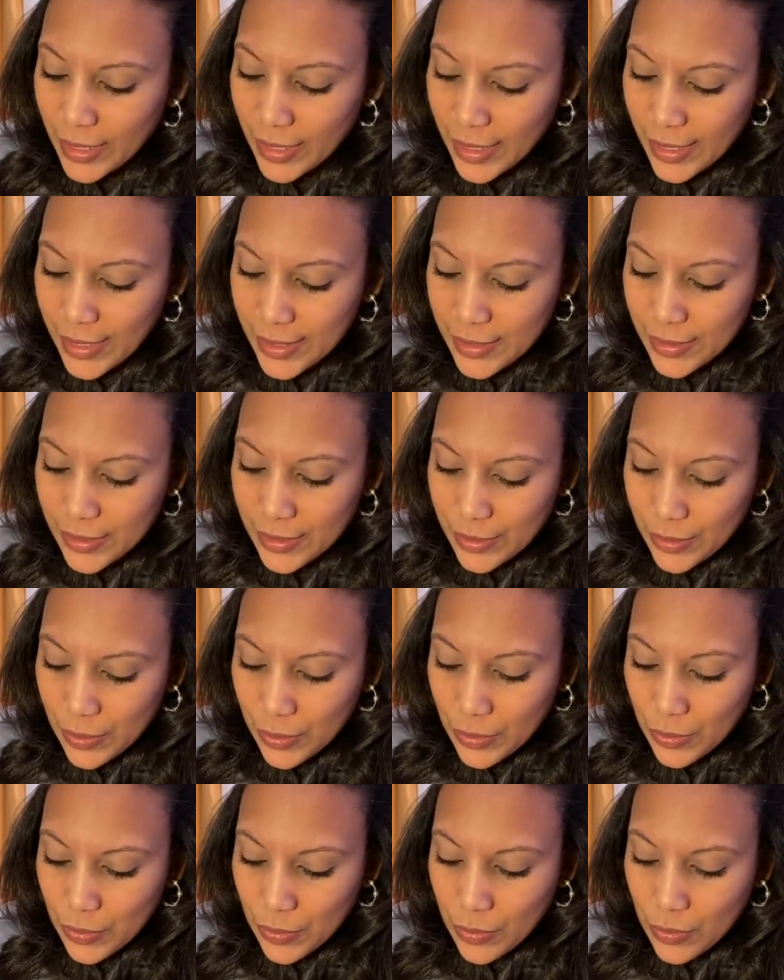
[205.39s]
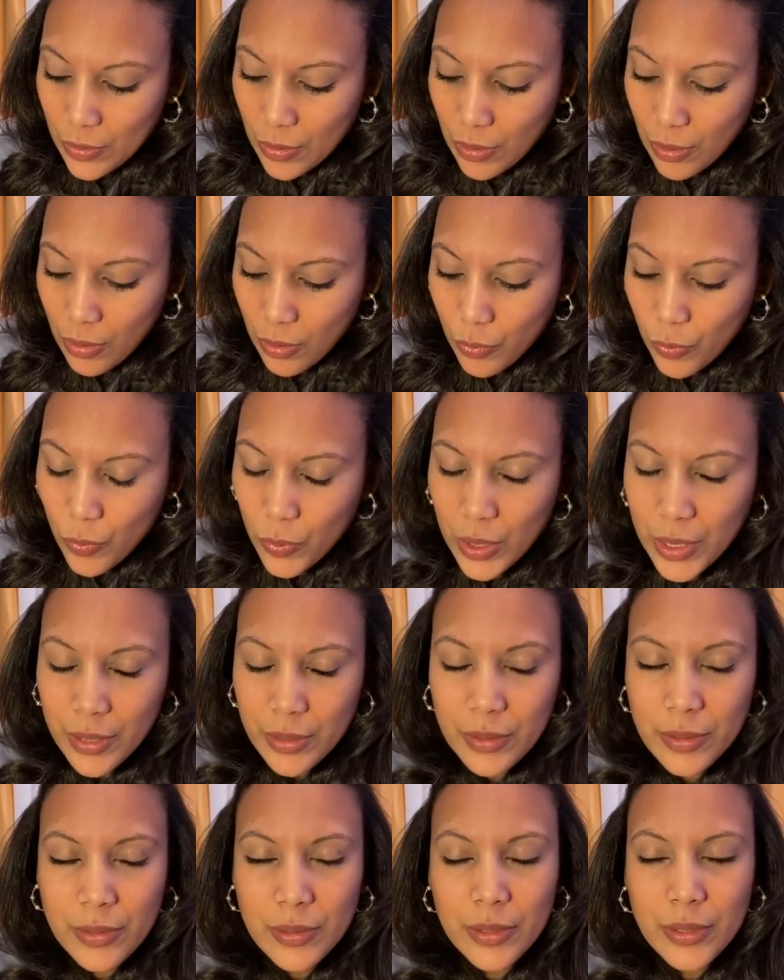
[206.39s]
And so what
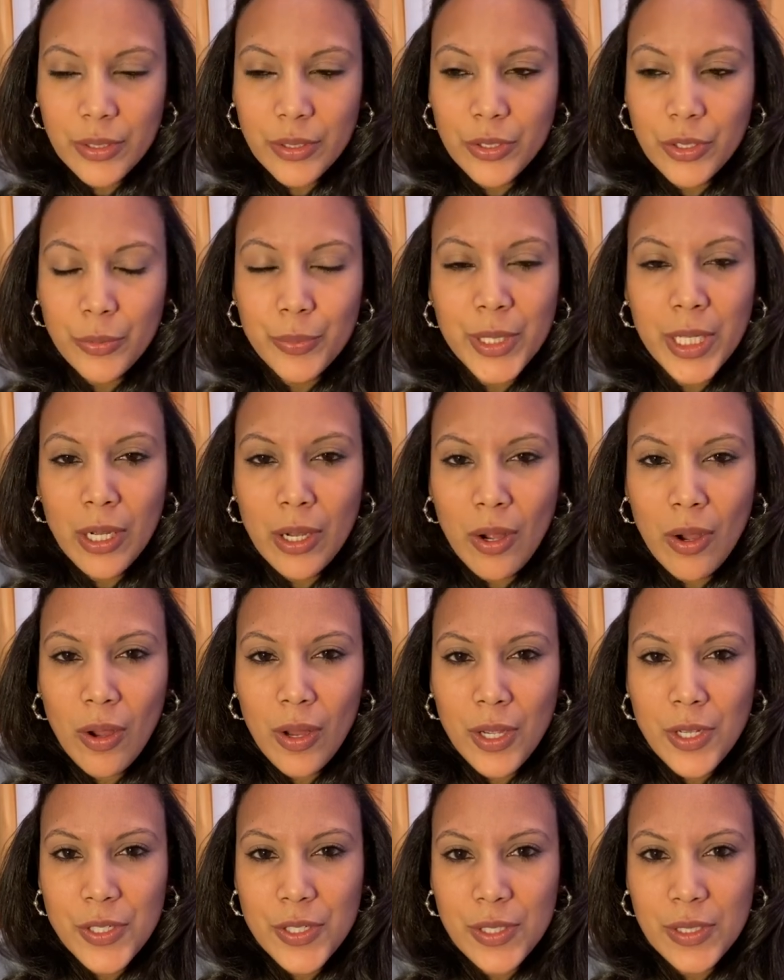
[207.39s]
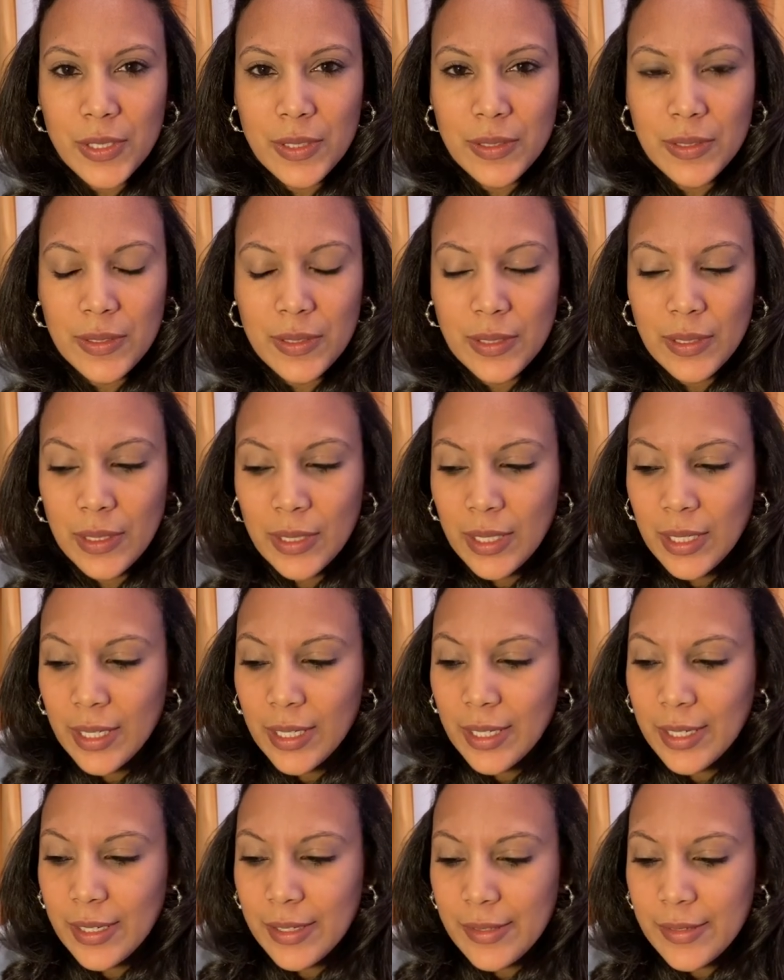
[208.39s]
you're being cautioned
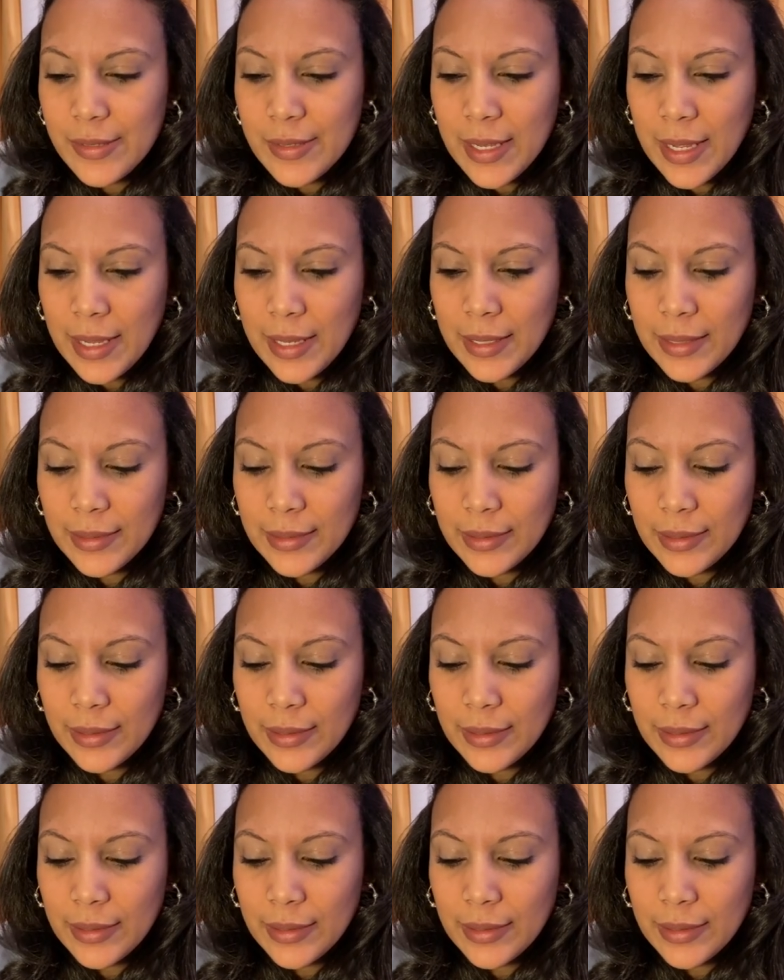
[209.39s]
is that